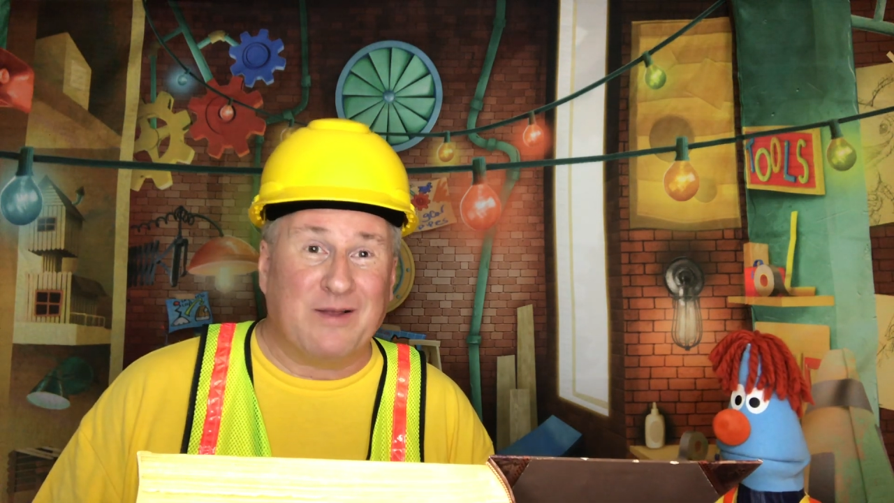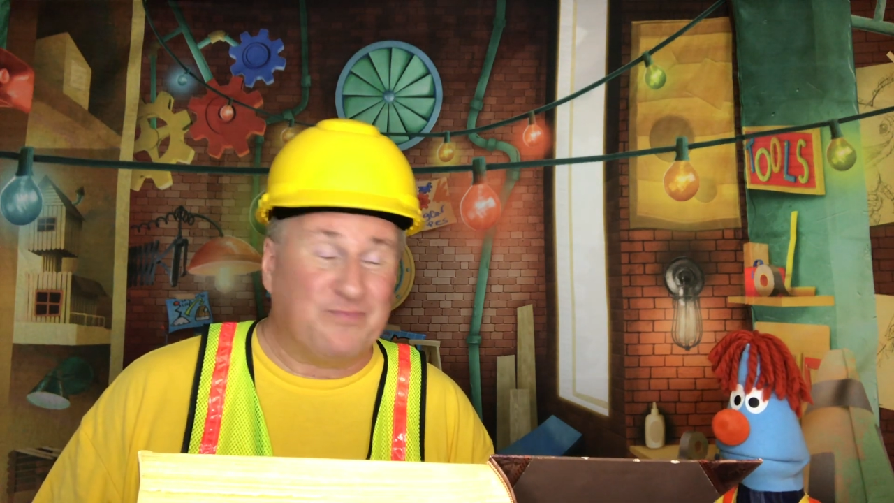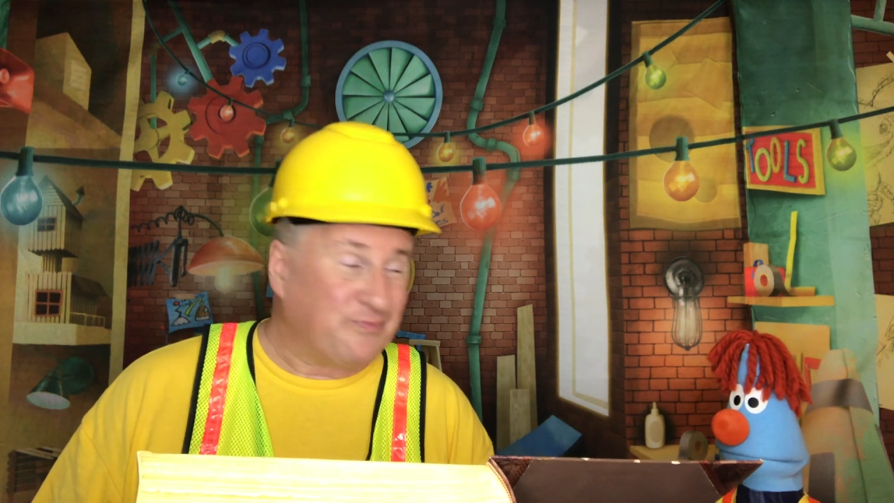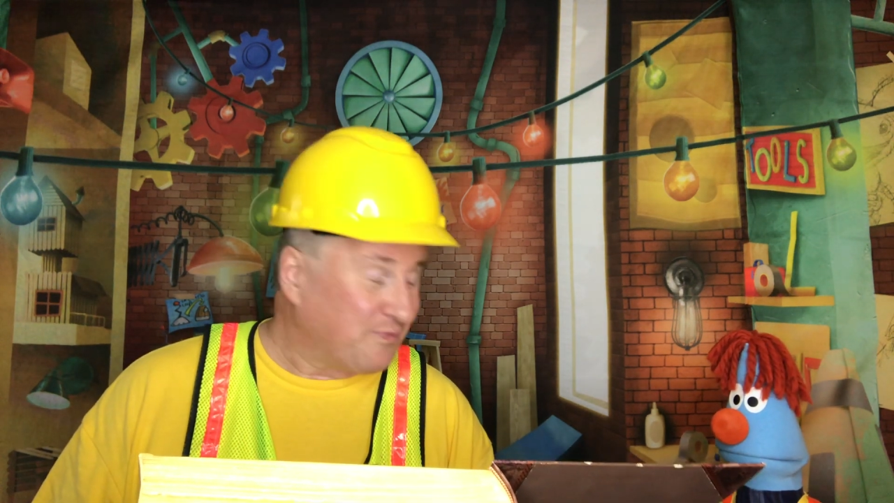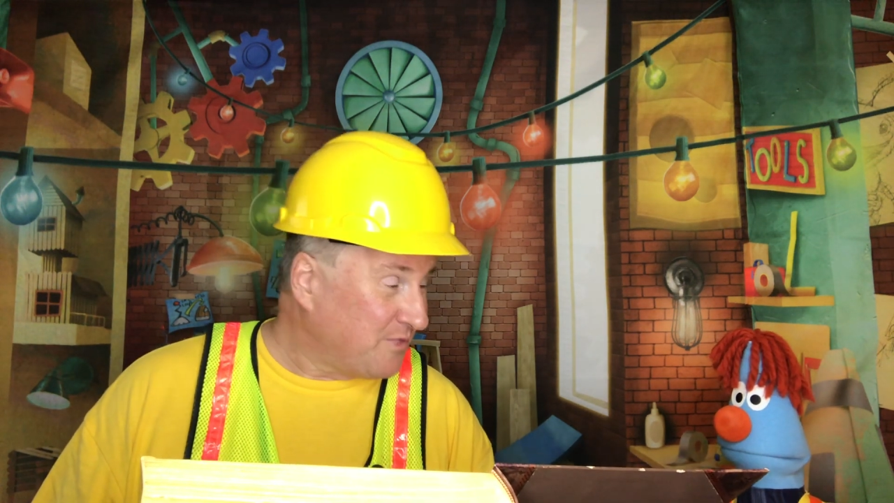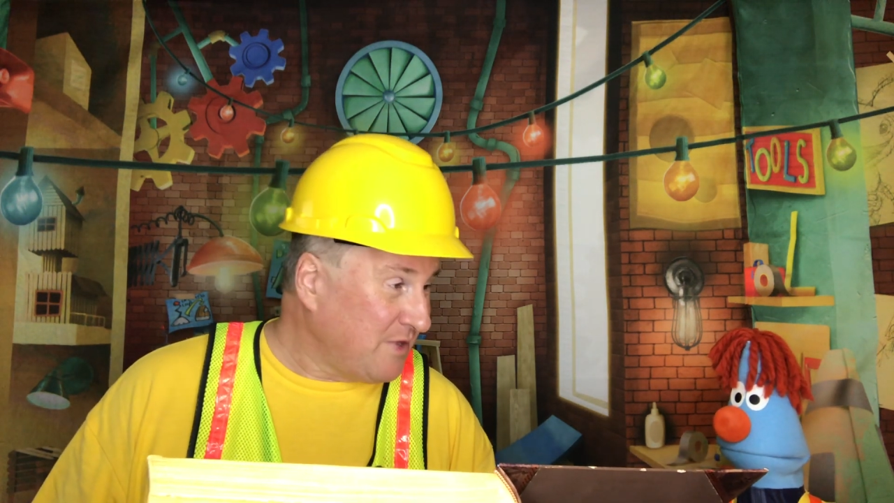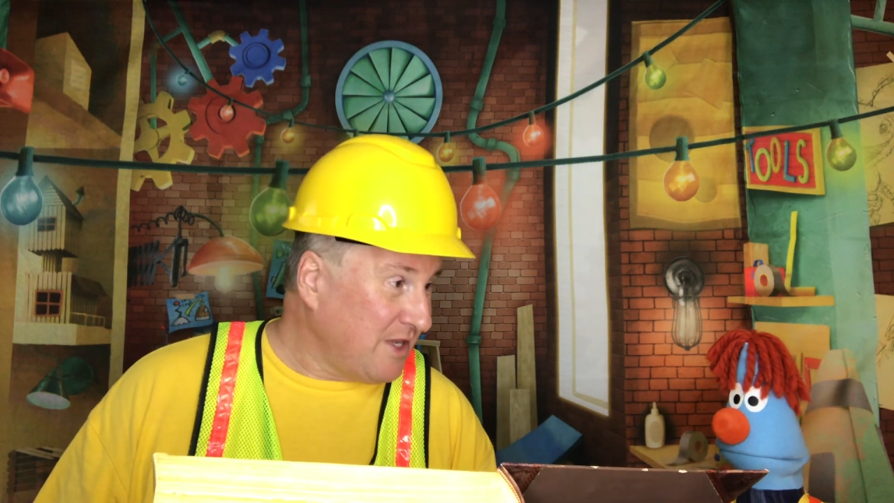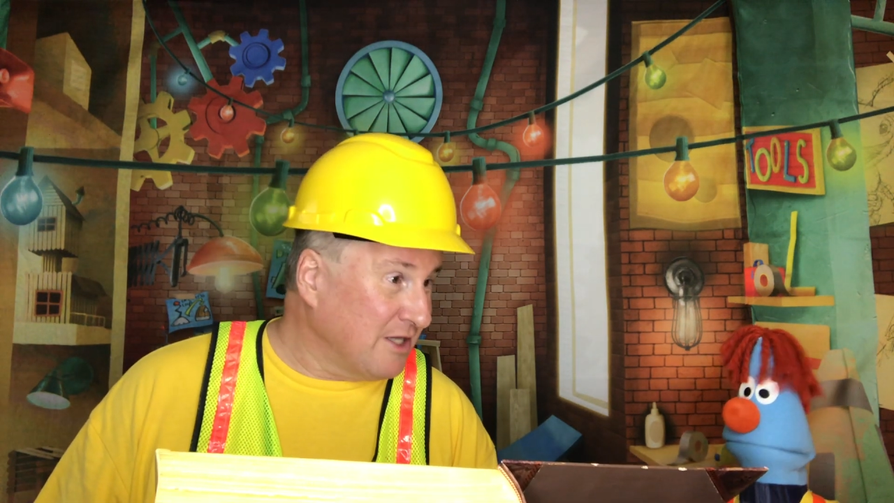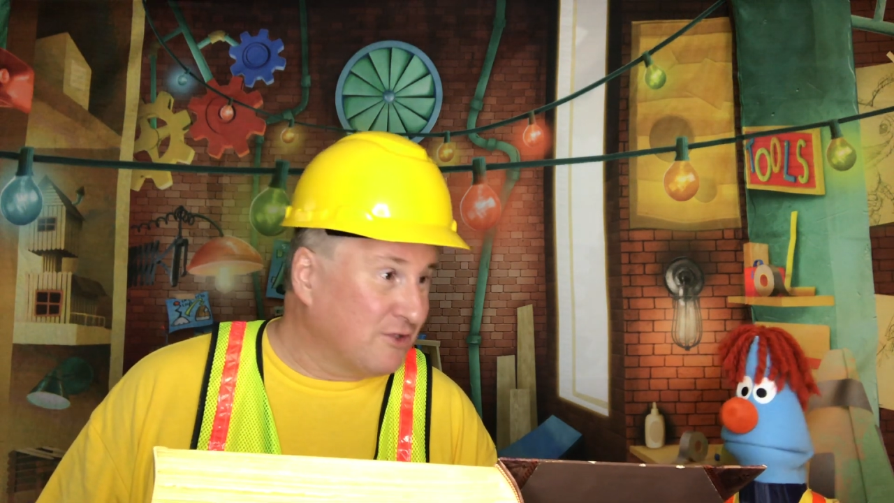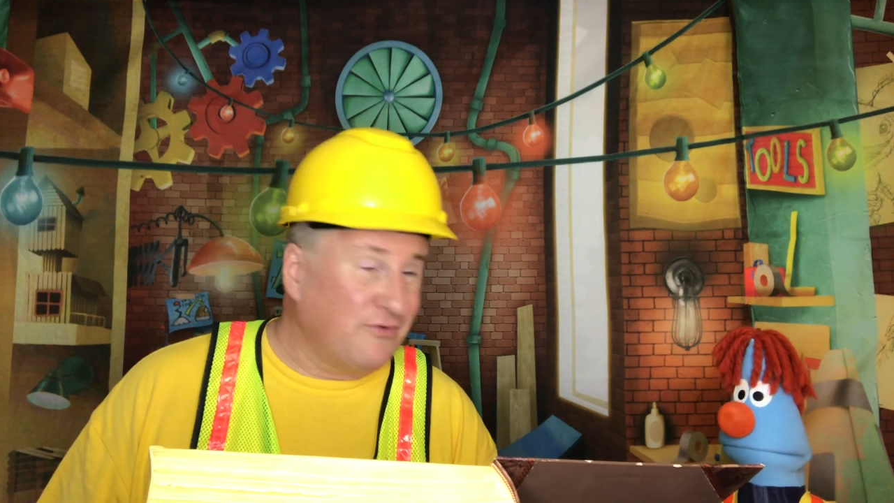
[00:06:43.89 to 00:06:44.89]
and
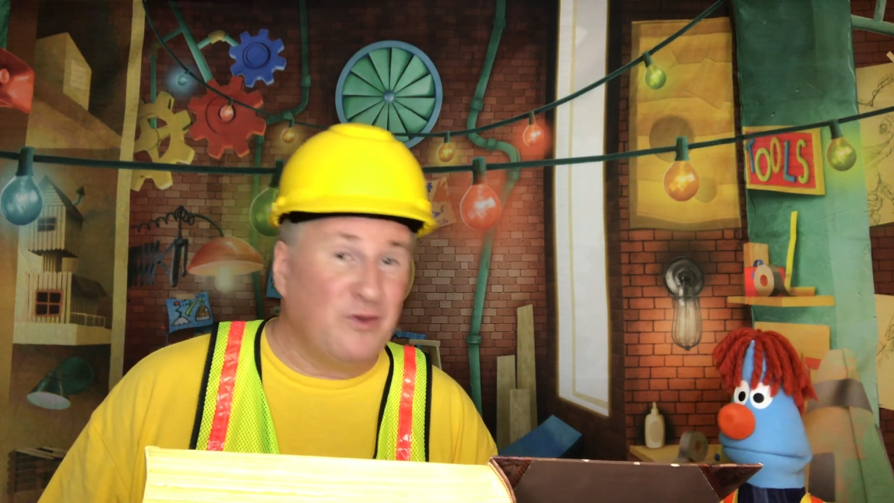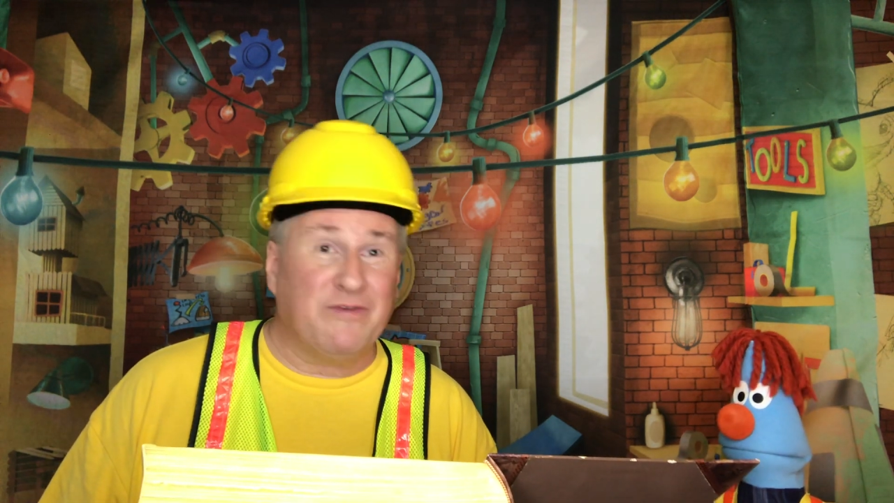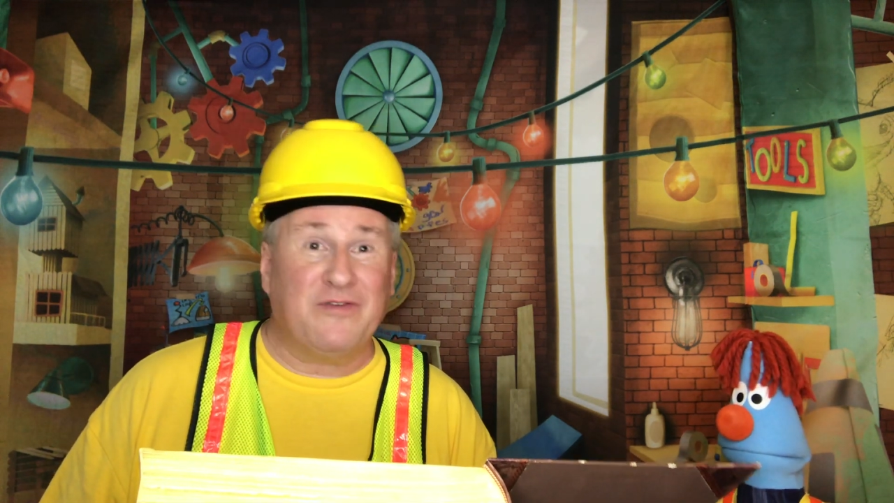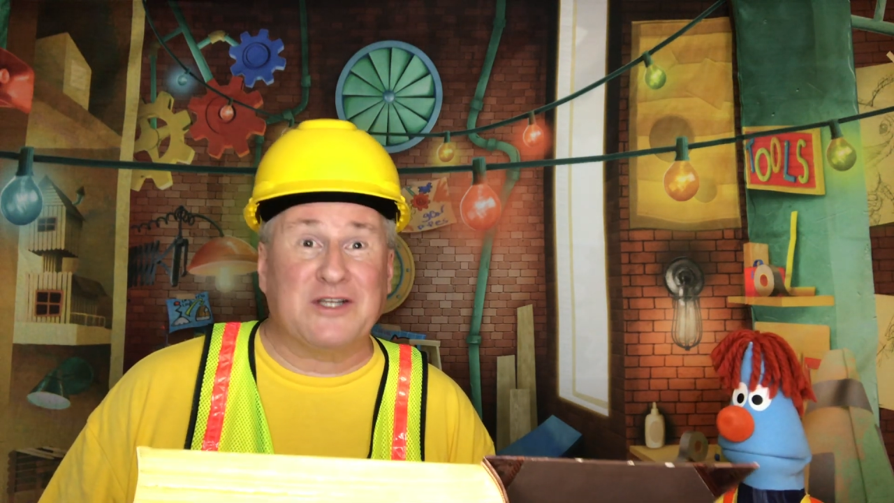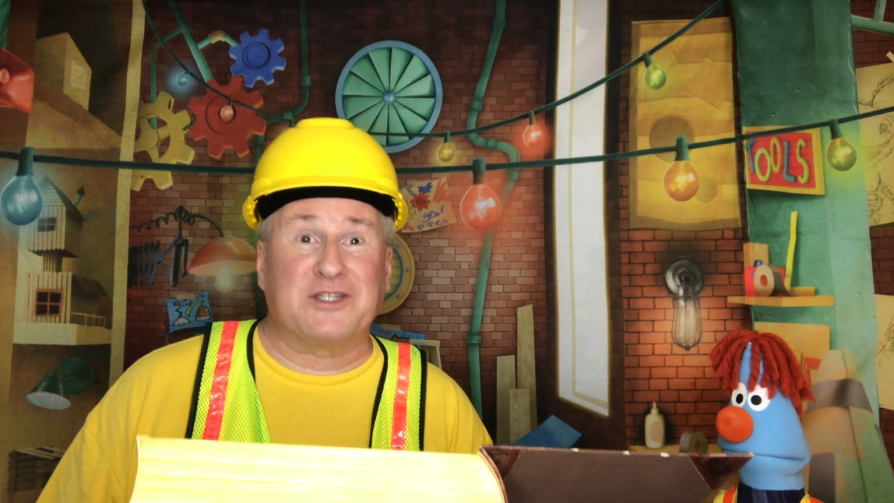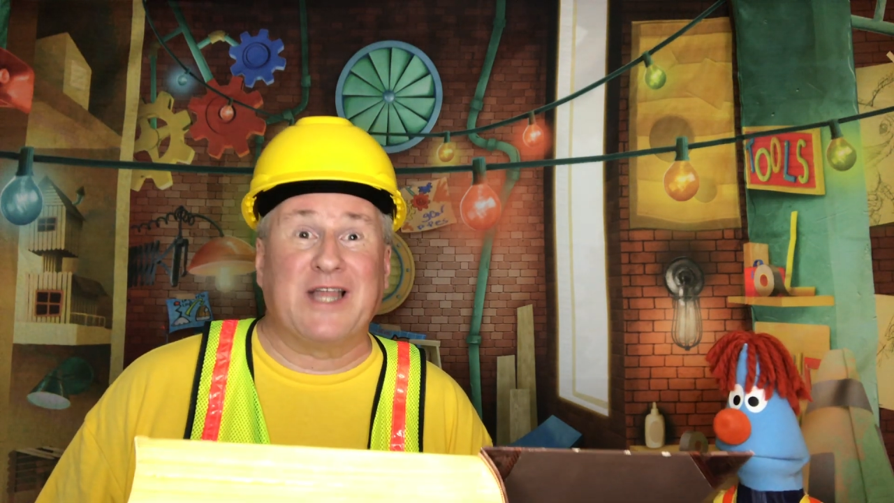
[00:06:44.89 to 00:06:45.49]
it's full of fish.